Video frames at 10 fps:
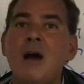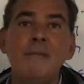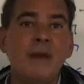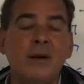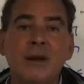
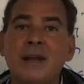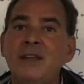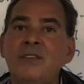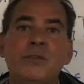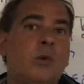
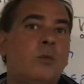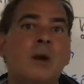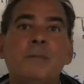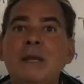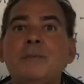Americans or
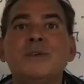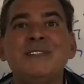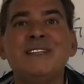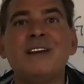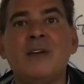where people
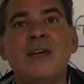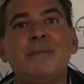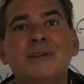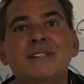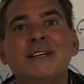sit on
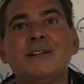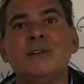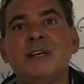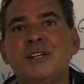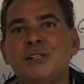that
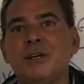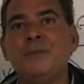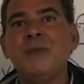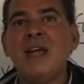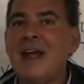particular issue.
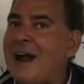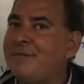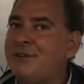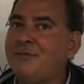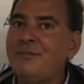
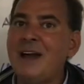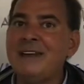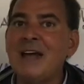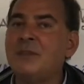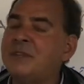After you
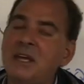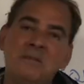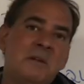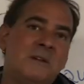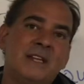find out
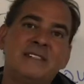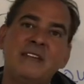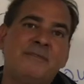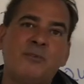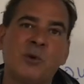that, let's
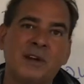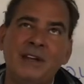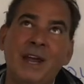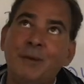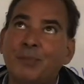say
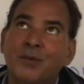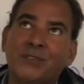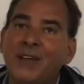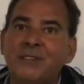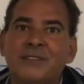
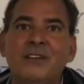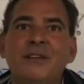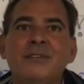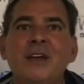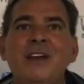48%
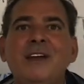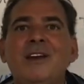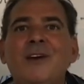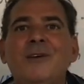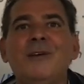of, you
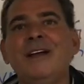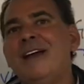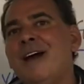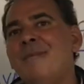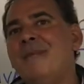know,
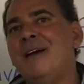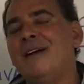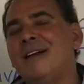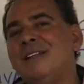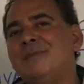
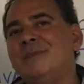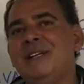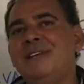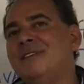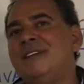Americans
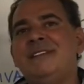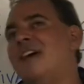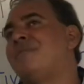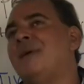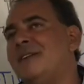believe in the
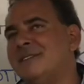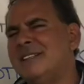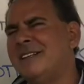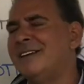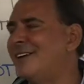death
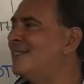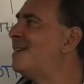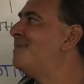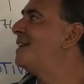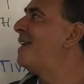penalty or
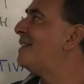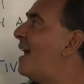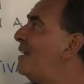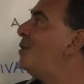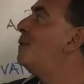something, something like
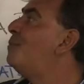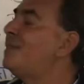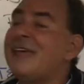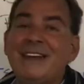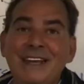that, you can
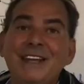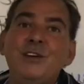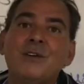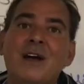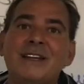put that in
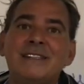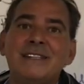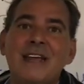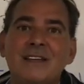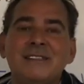your audience
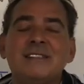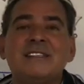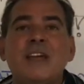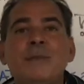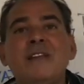analysis
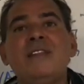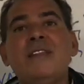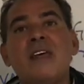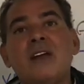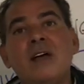statement and
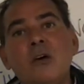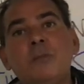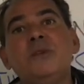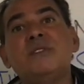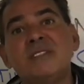then that'll
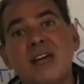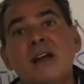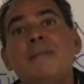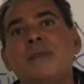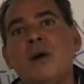help you set
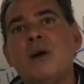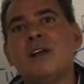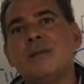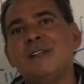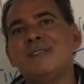up the
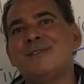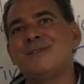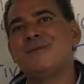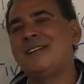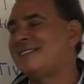arguments for
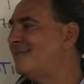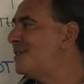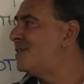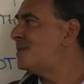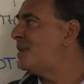the rest of
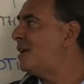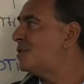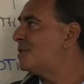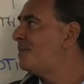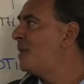your
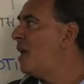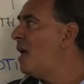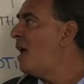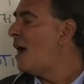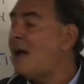speech.
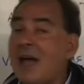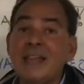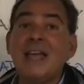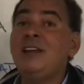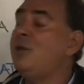Uh,
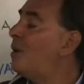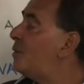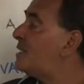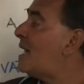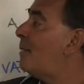again, you want
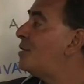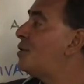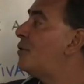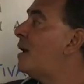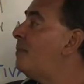to establish
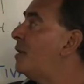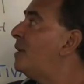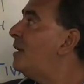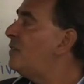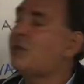your
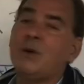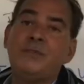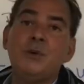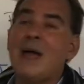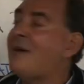credibility, so
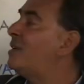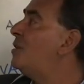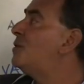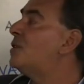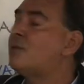if you haven't
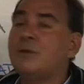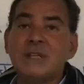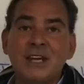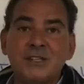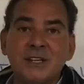used a
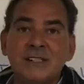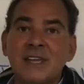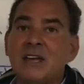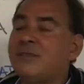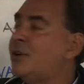quotation
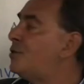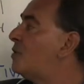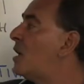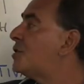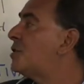inside of your
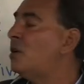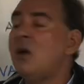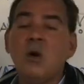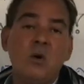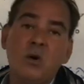
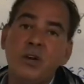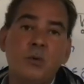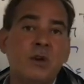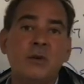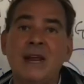introduction, or you
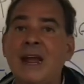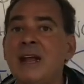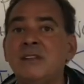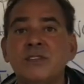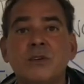want to
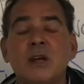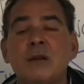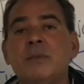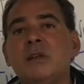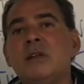enhance your
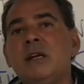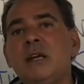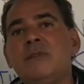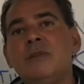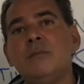credibility
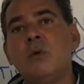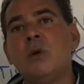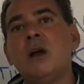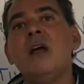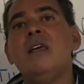even
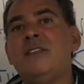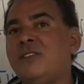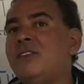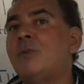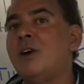more,
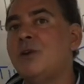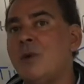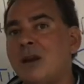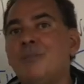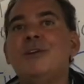this is where you
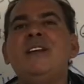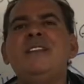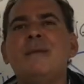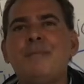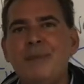want to put in
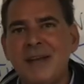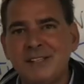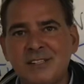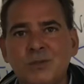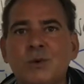the
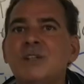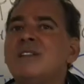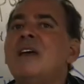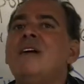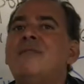best
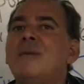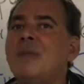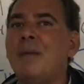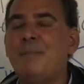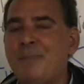source from
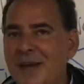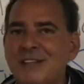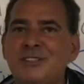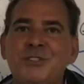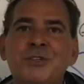the
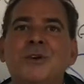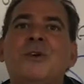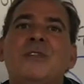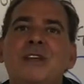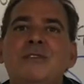best
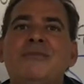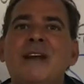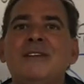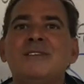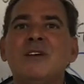journal that you
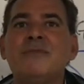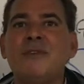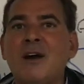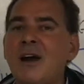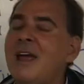found so
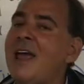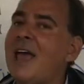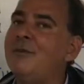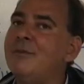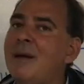far.
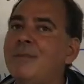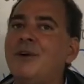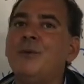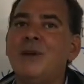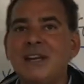And remember,
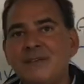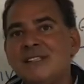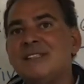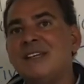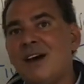you want to give
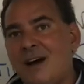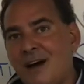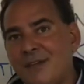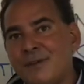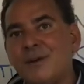us the
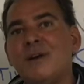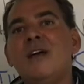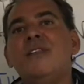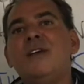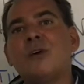author,
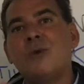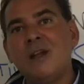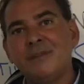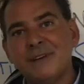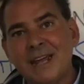their
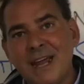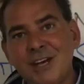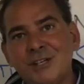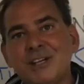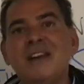
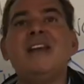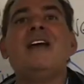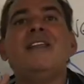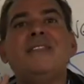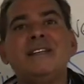qualification,
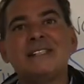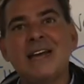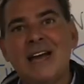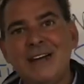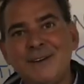the
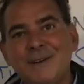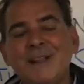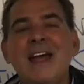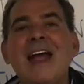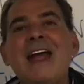
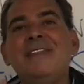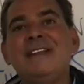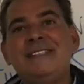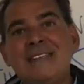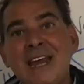title, and the
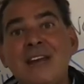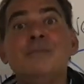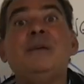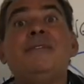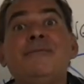
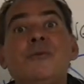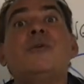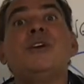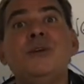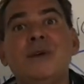date
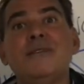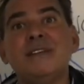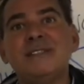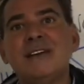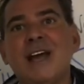before you give
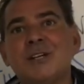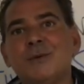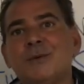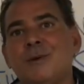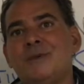us the
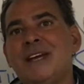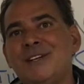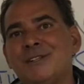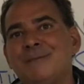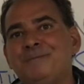actual
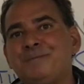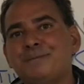quotation